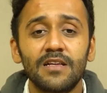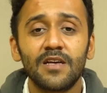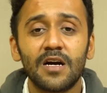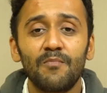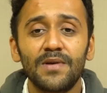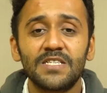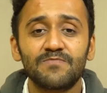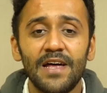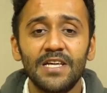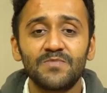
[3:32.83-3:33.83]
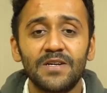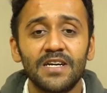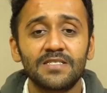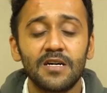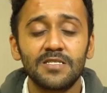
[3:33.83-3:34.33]
The company's management
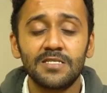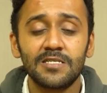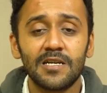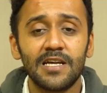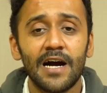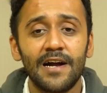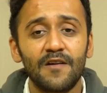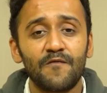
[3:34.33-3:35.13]
has consistently guided